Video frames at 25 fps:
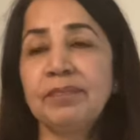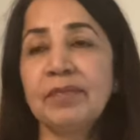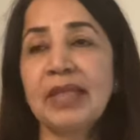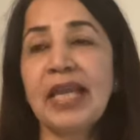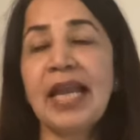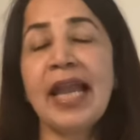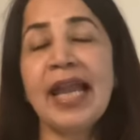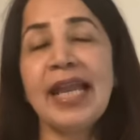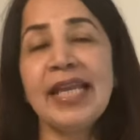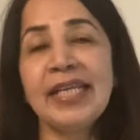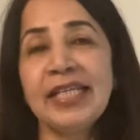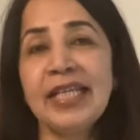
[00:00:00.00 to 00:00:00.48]

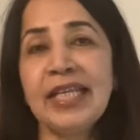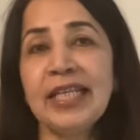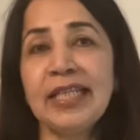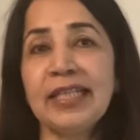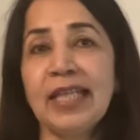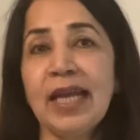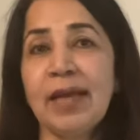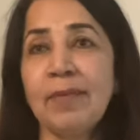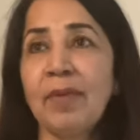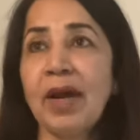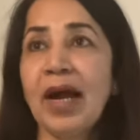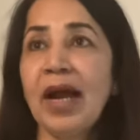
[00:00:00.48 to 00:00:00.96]
hating
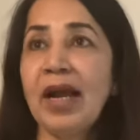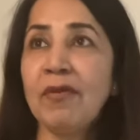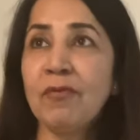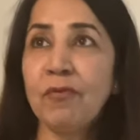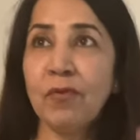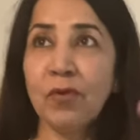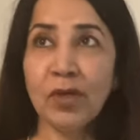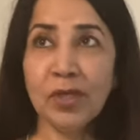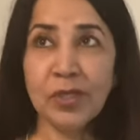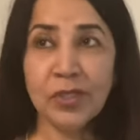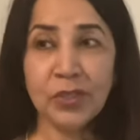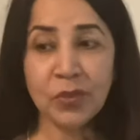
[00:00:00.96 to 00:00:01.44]
them i
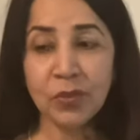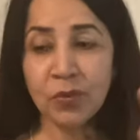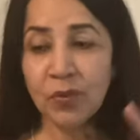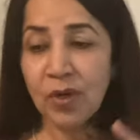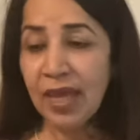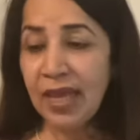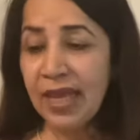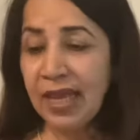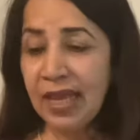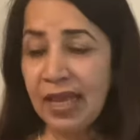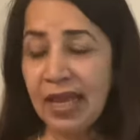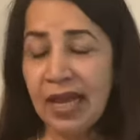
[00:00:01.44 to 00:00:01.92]
want to
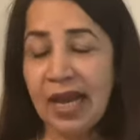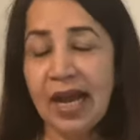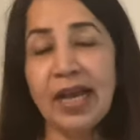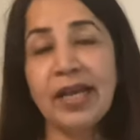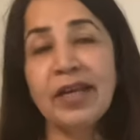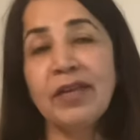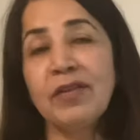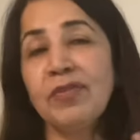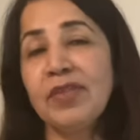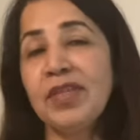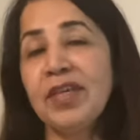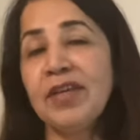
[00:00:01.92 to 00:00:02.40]
i
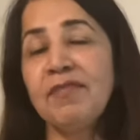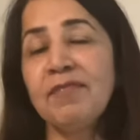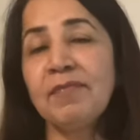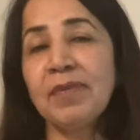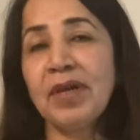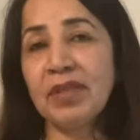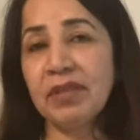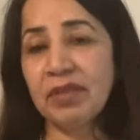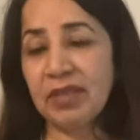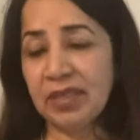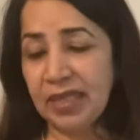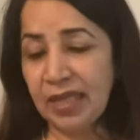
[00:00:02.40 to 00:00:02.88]
receive
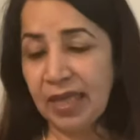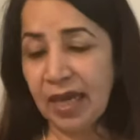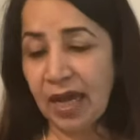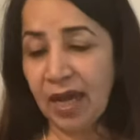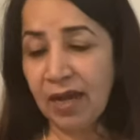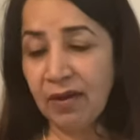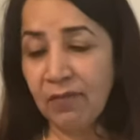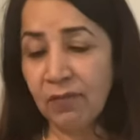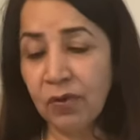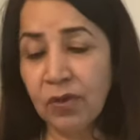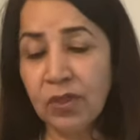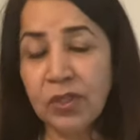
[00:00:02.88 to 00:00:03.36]
messages
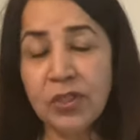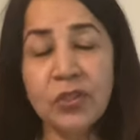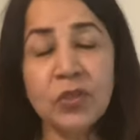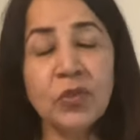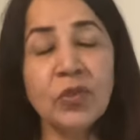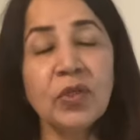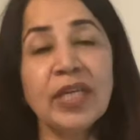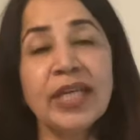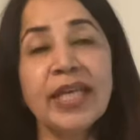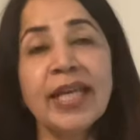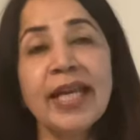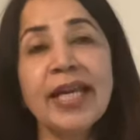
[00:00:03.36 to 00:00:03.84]
i want
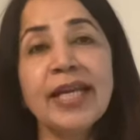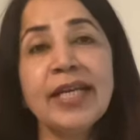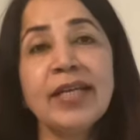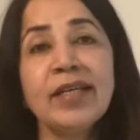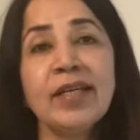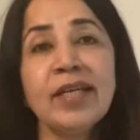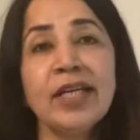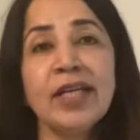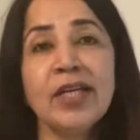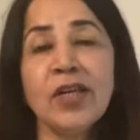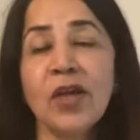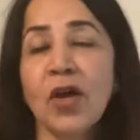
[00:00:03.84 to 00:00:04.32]
to get
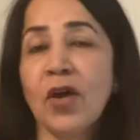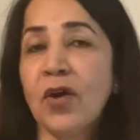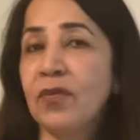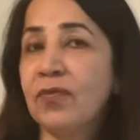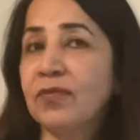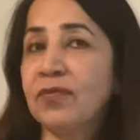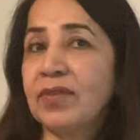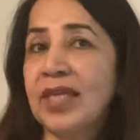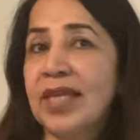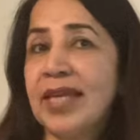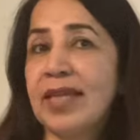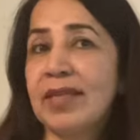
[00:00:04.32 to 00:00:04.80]
rid
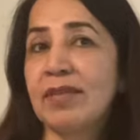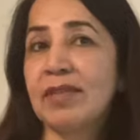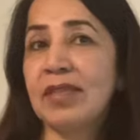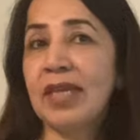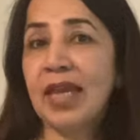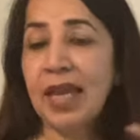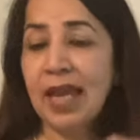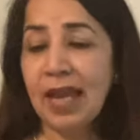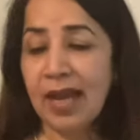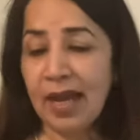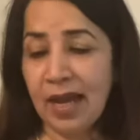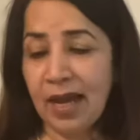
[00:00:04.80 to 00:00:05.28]
of this
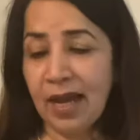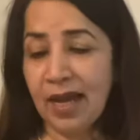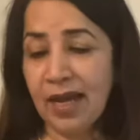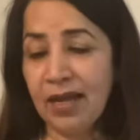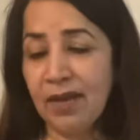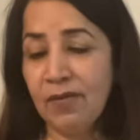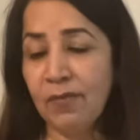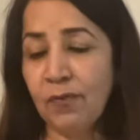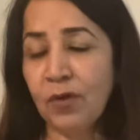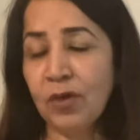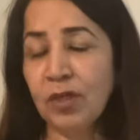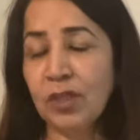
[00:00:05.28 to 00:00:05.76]

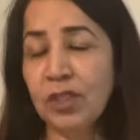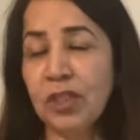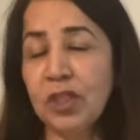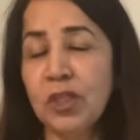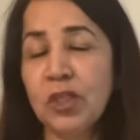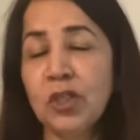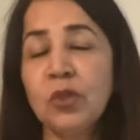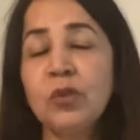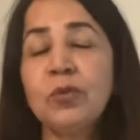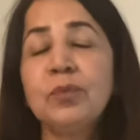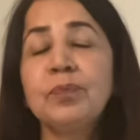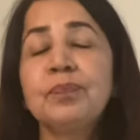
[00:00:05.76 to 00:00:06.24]
i want
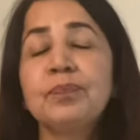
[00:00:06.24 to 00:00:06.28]
to